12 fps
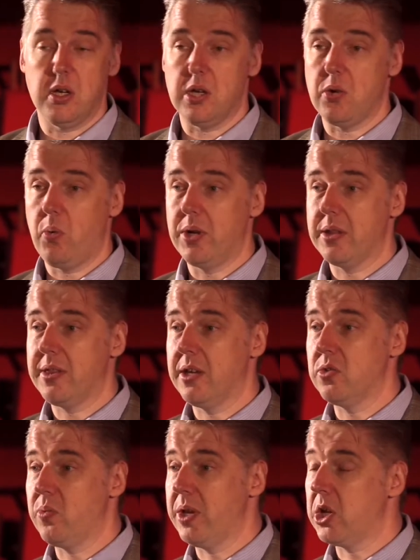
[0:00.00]
One of the
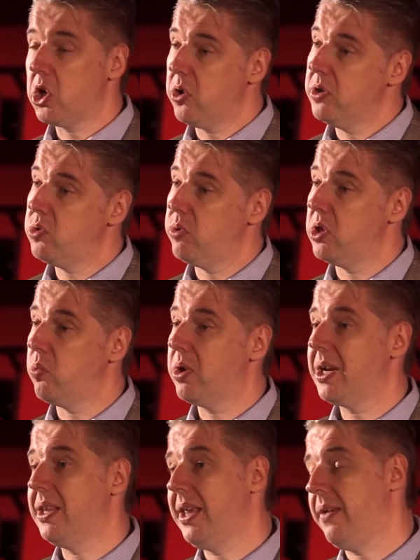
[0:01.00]
things we encourage when you're
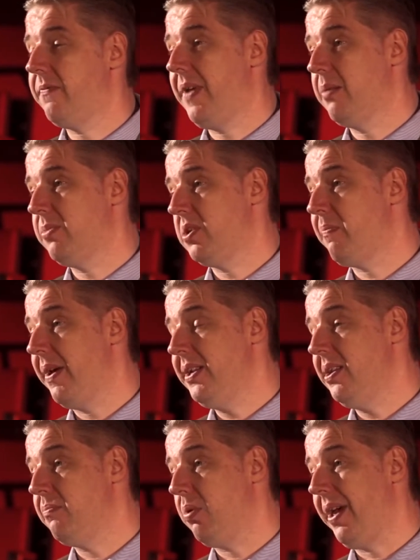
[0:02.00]
working on that family
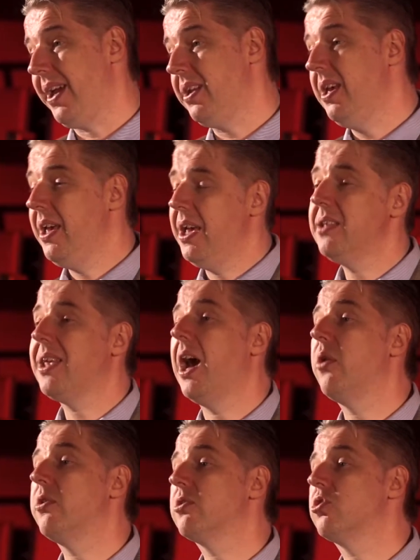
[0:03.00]
spending plan is
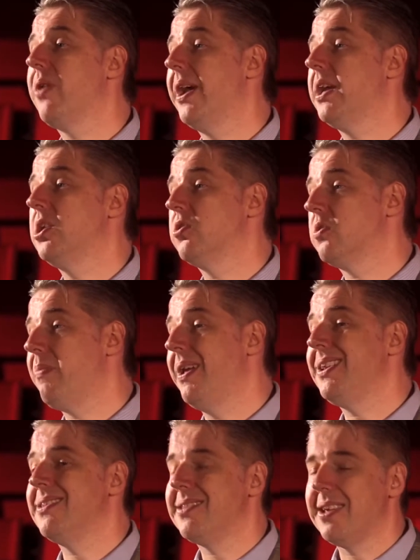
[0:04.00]
how you're tracking your
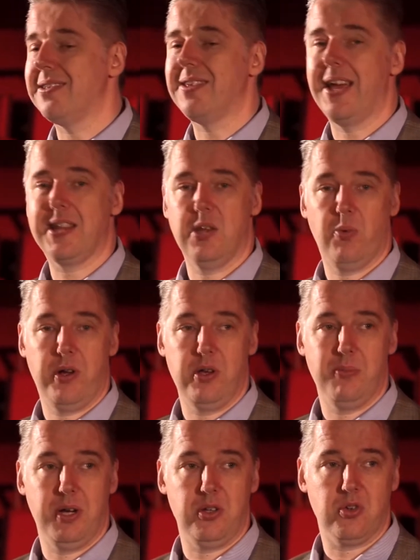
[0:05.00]
spending, see exactly where your
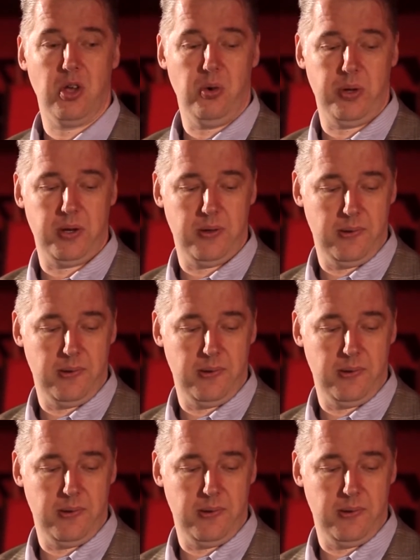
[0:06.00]
money's going.